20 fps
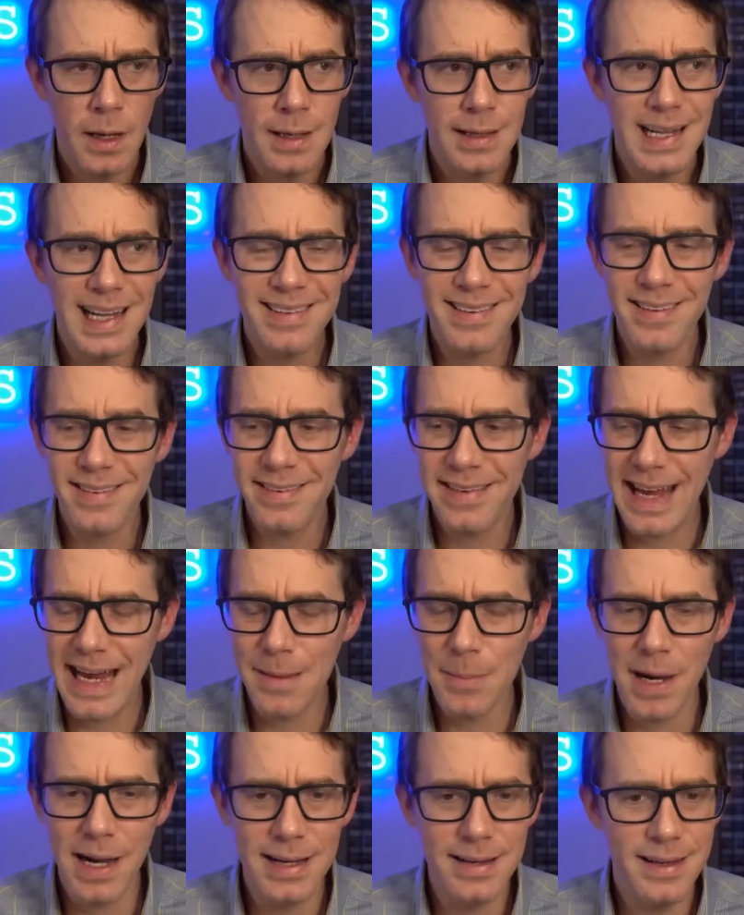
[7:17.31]
That's the
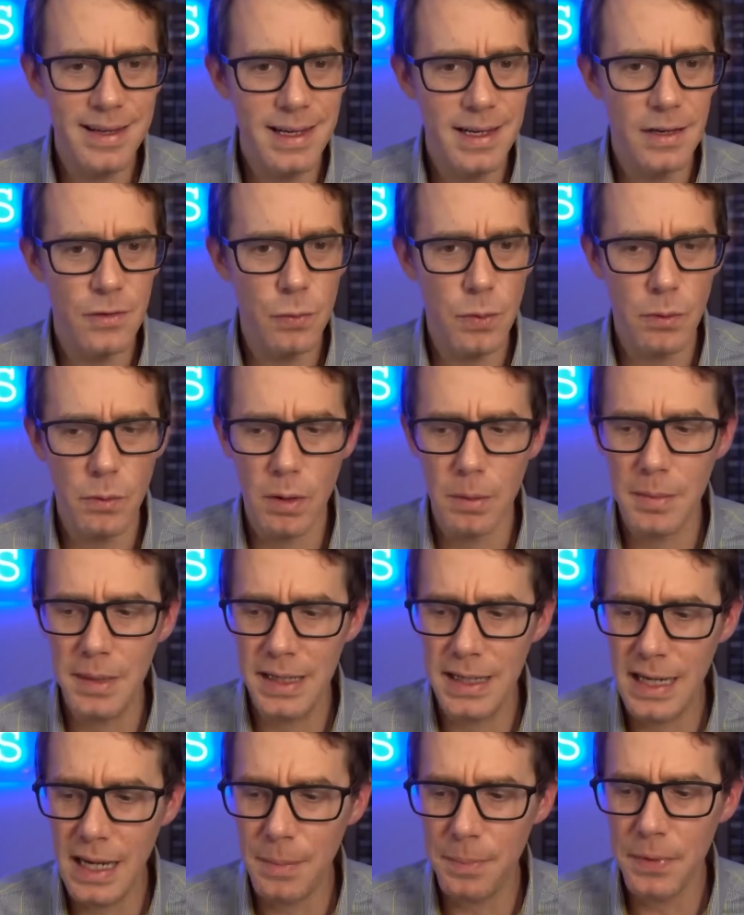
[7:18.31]
same idea as when we're
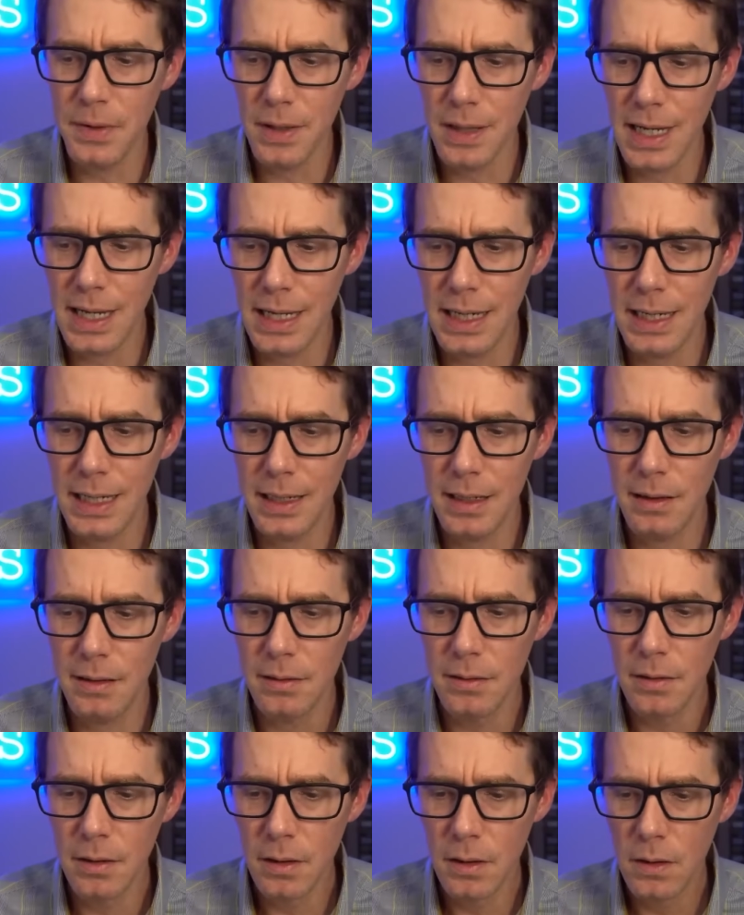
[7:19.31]
manipulating,
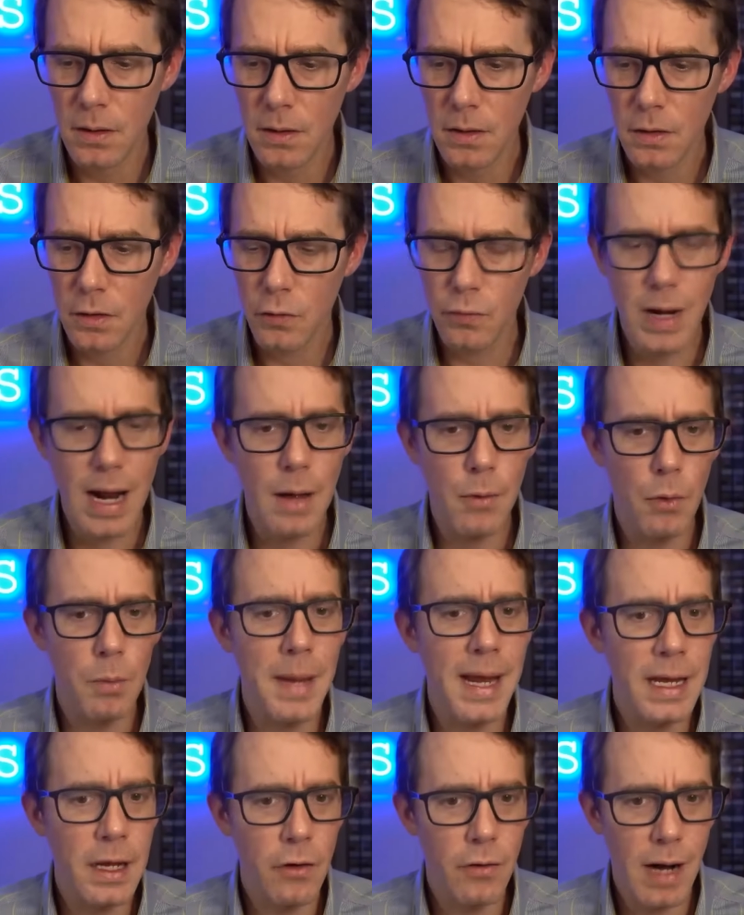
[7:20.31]
gra- we're
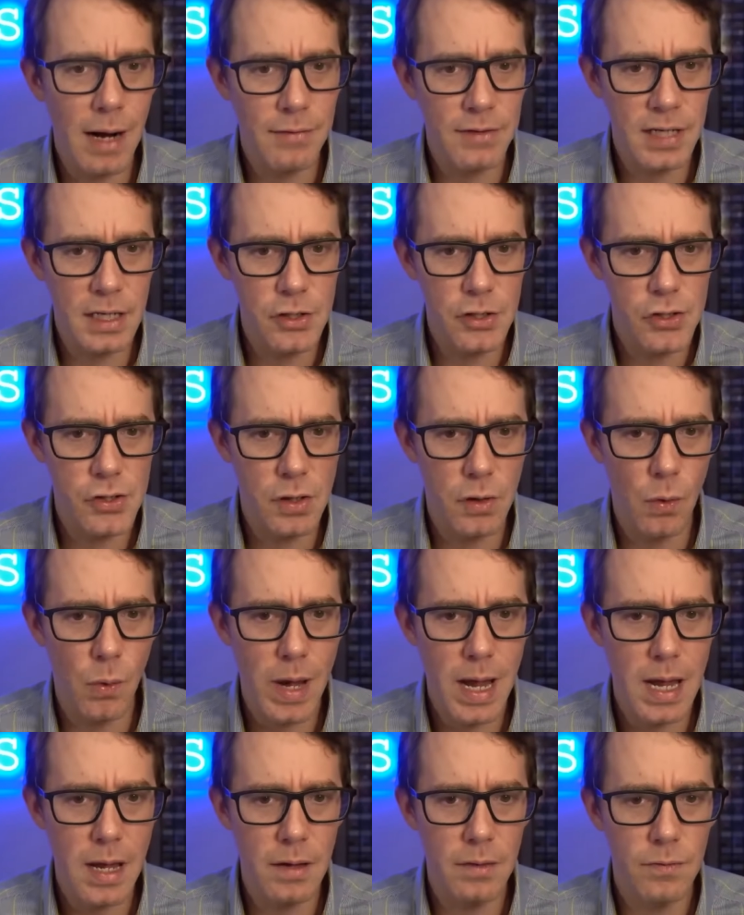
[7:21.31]
making gravitational
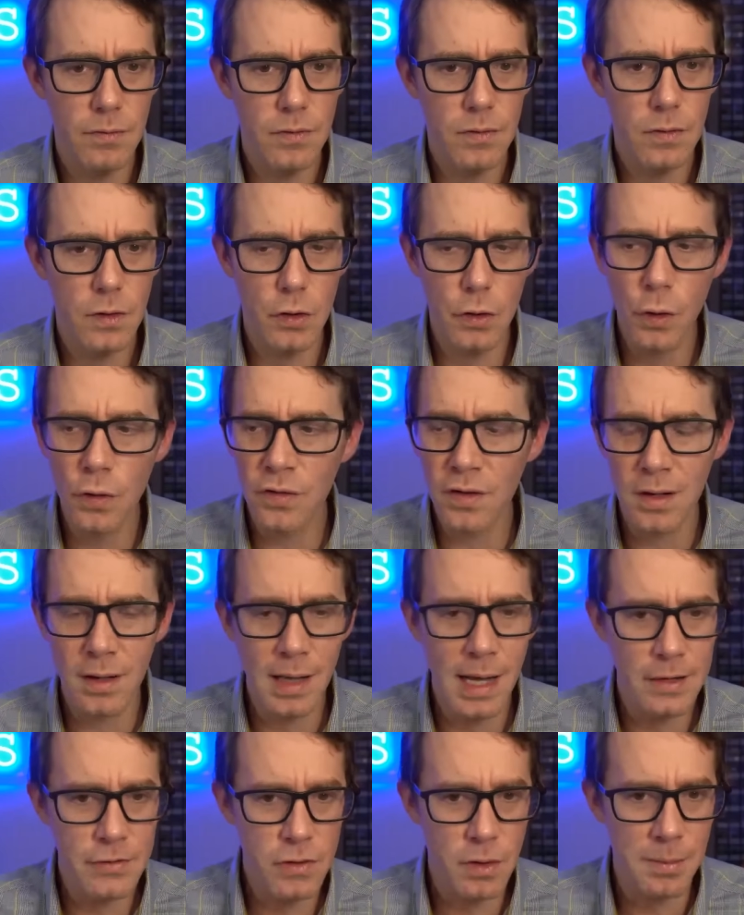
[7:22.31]
waves. You're using
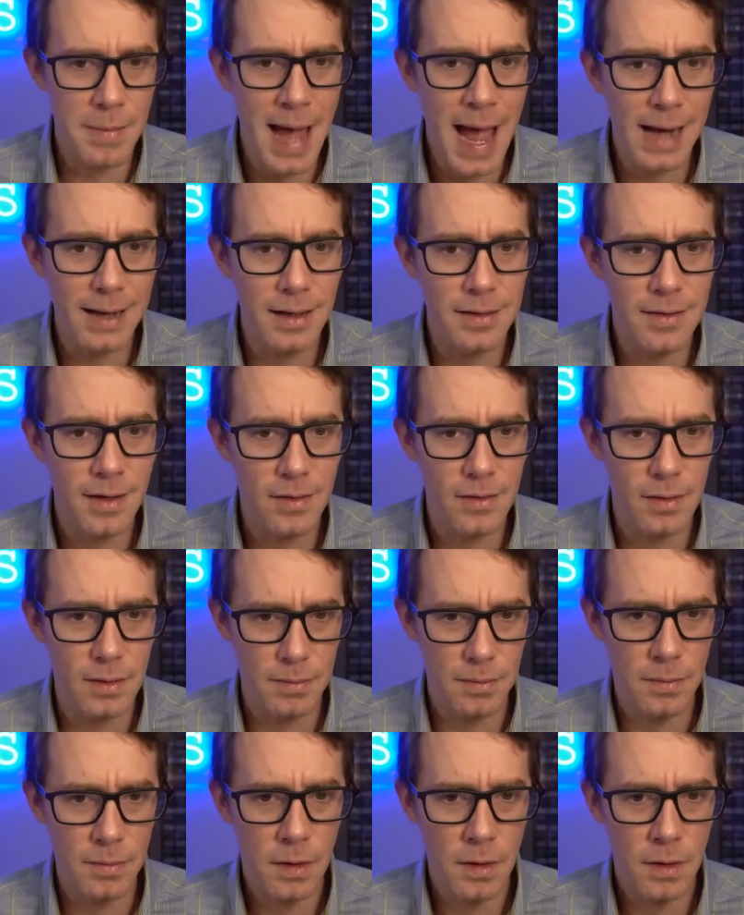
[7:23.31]
electromagnetism.